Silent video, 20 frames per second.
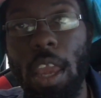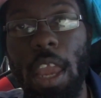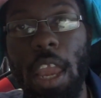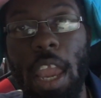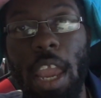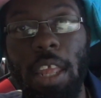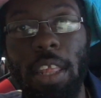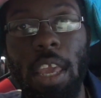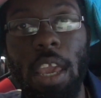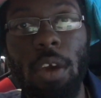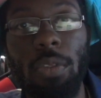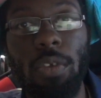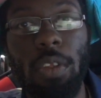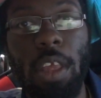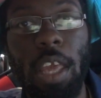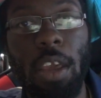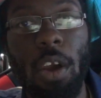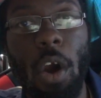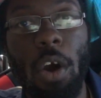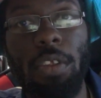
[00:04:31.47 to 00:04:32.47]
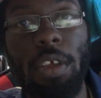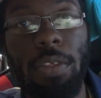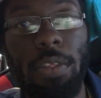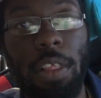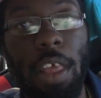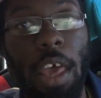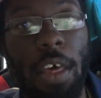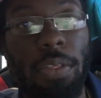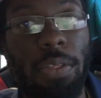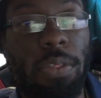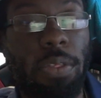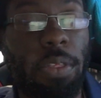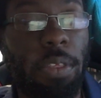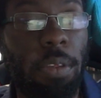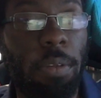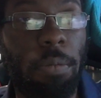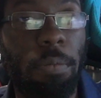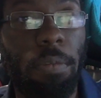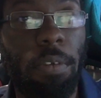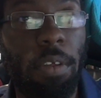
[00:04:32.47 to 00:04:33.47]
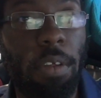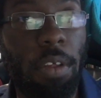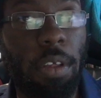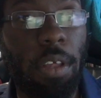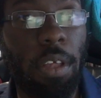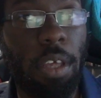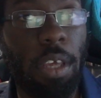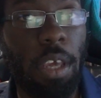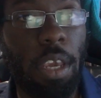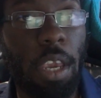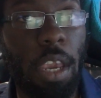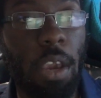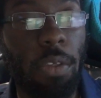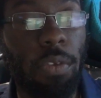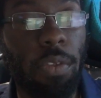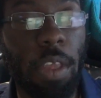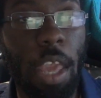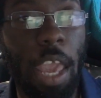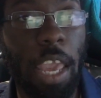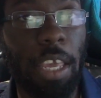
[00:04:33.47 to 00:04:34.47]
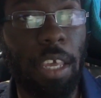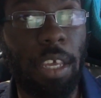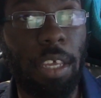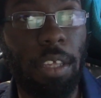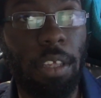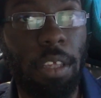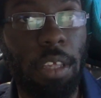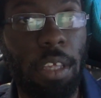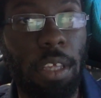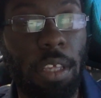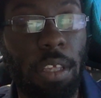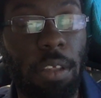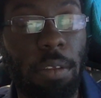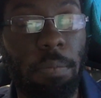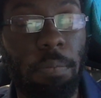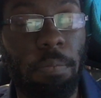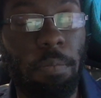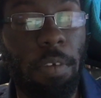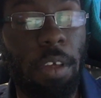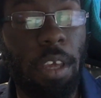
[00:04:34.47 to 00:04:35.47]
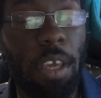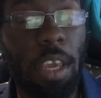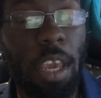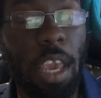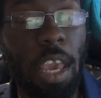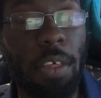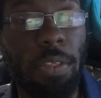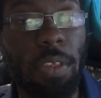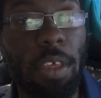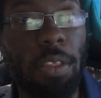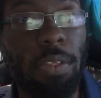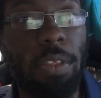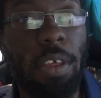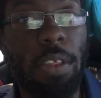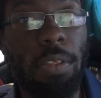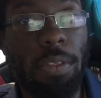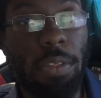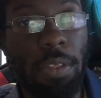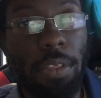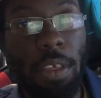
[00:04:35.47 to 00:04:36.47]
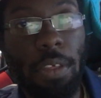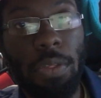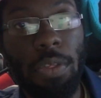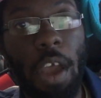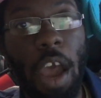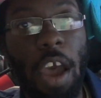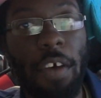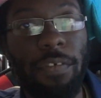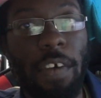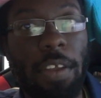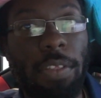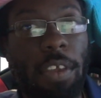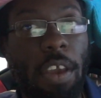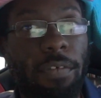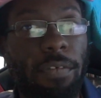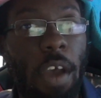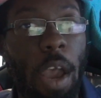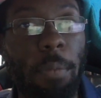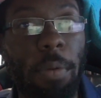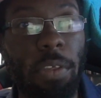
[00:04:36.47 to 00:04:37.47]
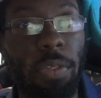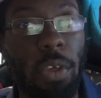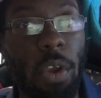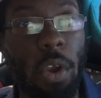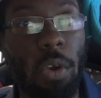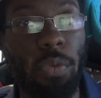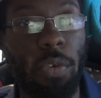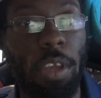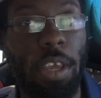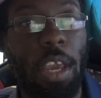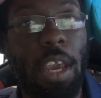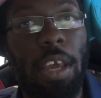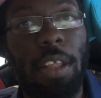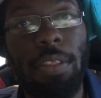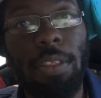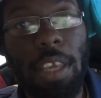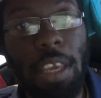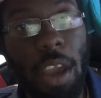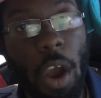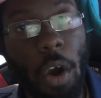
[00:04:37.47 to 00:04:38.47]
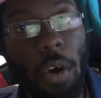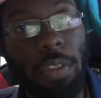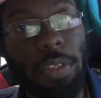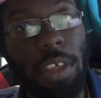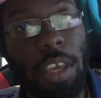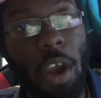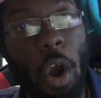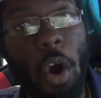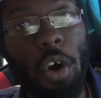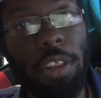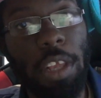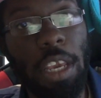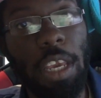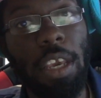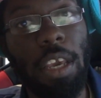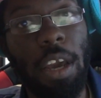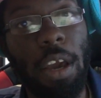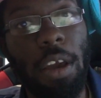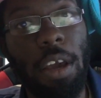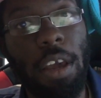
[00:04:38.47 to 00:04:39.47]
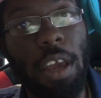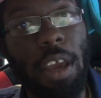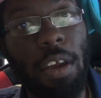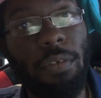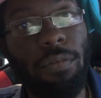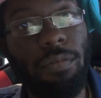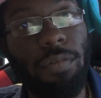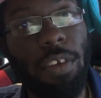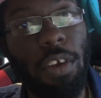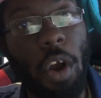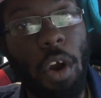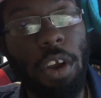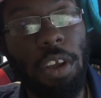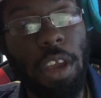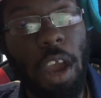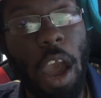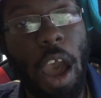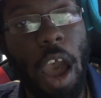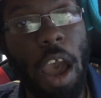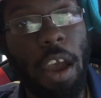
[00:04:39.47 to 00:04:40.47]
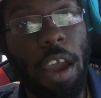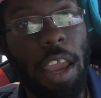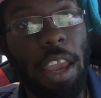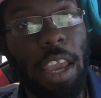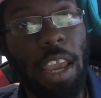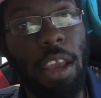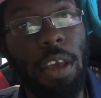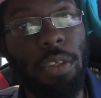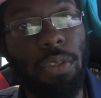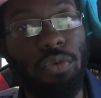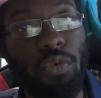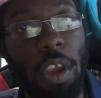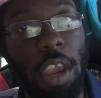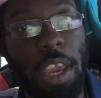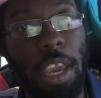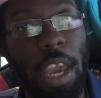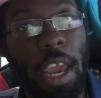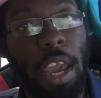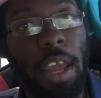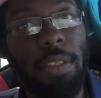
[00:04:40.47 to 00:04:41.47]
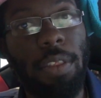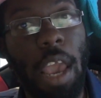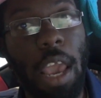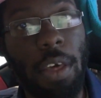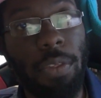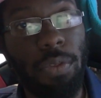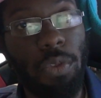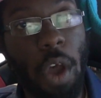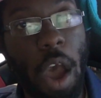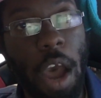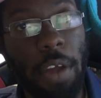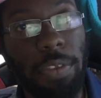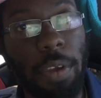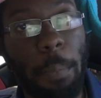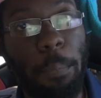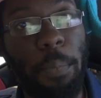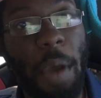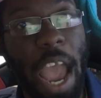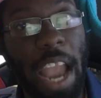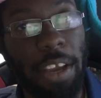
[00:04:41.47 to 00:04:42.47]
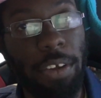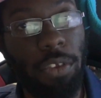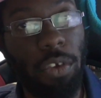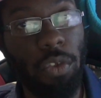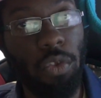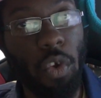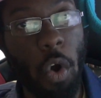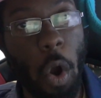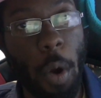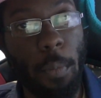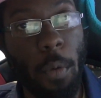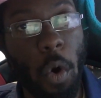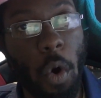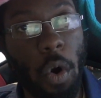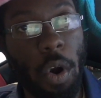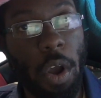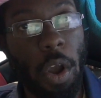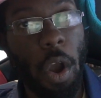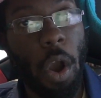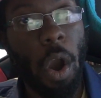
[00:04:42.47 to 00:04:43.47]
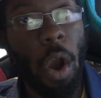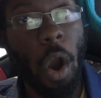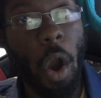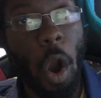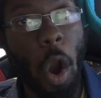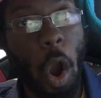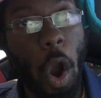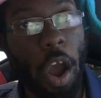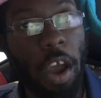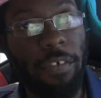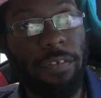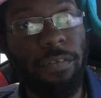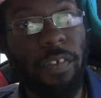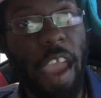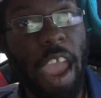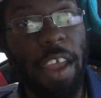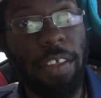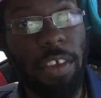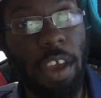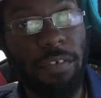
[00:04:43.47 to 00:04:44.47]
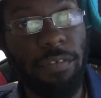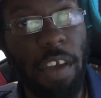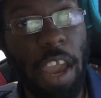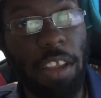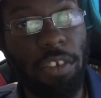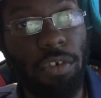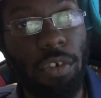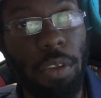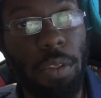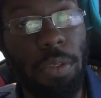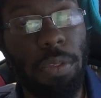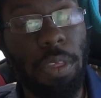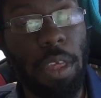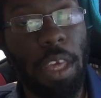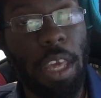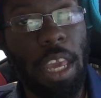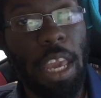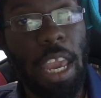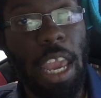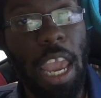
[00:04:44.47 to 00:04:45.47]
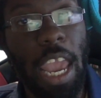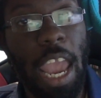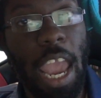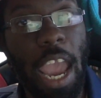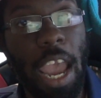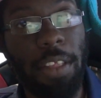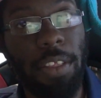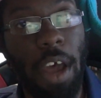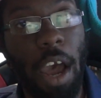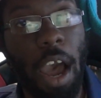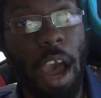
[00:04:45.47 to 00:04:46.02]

And here's the thing, all this list. Here's the thing. This is not effective. I mean, seriously. The only industry that is not back to normal are fan conventions and